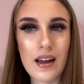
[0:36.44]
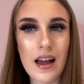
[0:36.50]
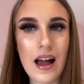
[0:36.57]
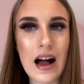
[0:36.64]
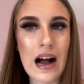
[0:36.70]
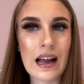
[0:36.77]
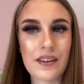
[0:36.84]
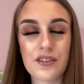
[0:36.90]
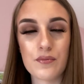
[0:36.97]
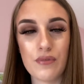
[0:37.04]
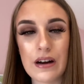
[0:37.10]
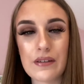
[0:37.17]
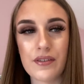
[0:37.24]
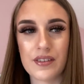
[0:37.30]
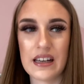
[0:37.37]
I had some
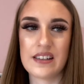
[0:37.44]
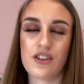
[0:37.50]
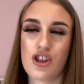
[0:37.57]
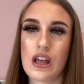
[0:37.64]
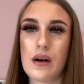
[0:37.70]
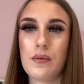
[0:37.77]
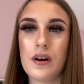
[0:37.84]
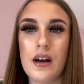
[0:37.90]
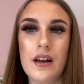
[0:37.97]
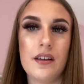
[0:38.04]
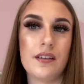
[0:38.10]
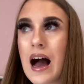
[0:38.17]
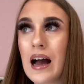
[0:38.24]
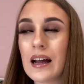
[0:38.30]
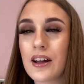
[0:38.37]
breakfast, I had the shower
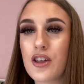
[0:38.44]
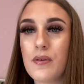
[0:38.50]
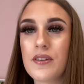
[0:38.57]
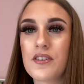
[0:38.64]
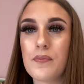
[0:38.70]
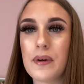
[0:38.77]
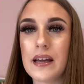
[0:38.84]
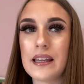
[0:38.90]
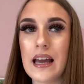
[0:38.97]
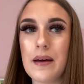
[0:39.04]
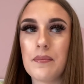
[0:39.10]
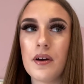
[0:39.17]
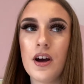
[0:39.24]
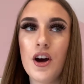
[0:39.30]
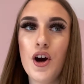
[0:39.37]
and I actually went to
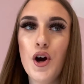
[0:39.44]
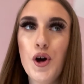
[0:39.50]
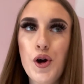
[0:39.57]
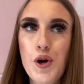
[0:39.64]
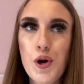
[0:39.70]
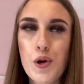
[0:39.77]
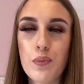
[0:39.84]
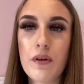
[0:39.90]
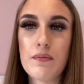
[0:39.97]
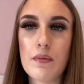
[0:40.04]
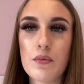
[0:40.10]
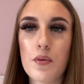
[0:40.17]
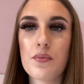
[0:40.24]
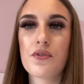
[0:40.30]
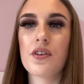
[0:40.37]
B&M with my
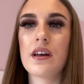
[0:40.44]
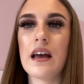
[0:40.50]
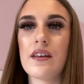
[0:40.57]
mum to get